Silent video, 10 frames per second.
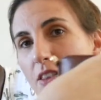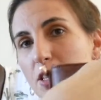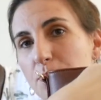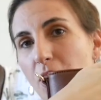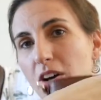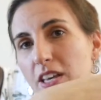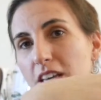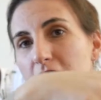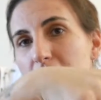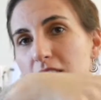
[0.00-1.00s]
this
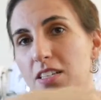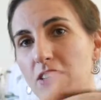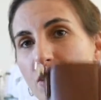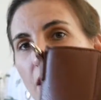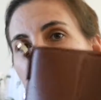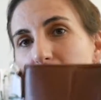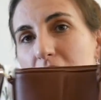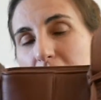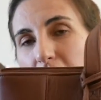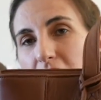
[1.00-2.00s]
pocket. Even
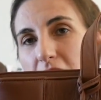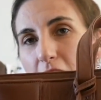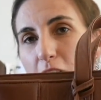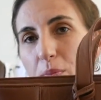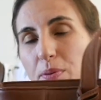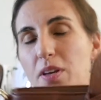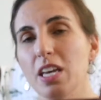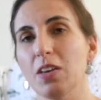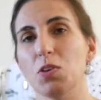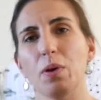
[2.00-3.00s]
standing up,
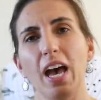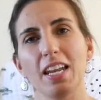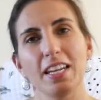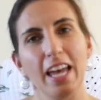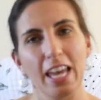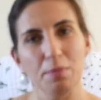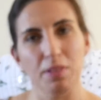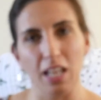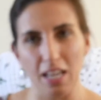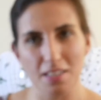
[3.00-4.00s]
if you had an 8
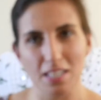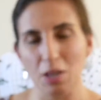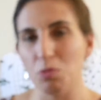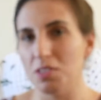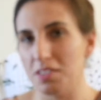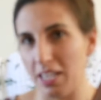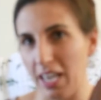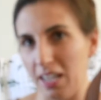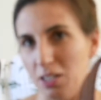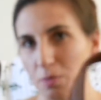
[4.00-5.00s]
Plus, it would stick
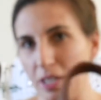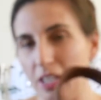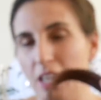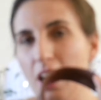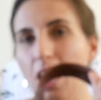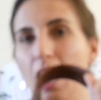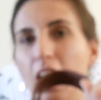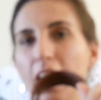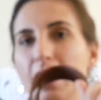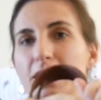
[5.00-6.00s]
out a little bit.
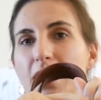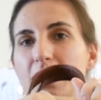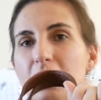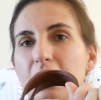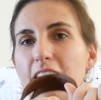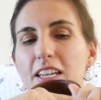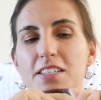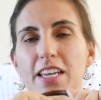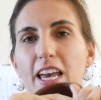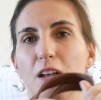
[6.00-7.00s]
I tend to lay
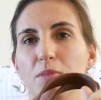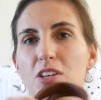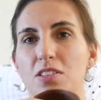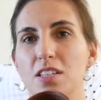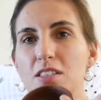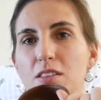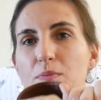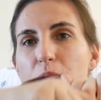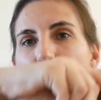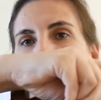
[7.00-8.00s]
it down because it's the
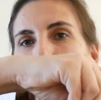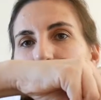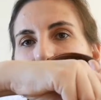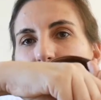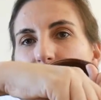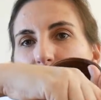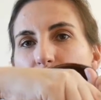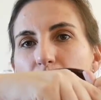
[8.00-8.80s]
perfect kind of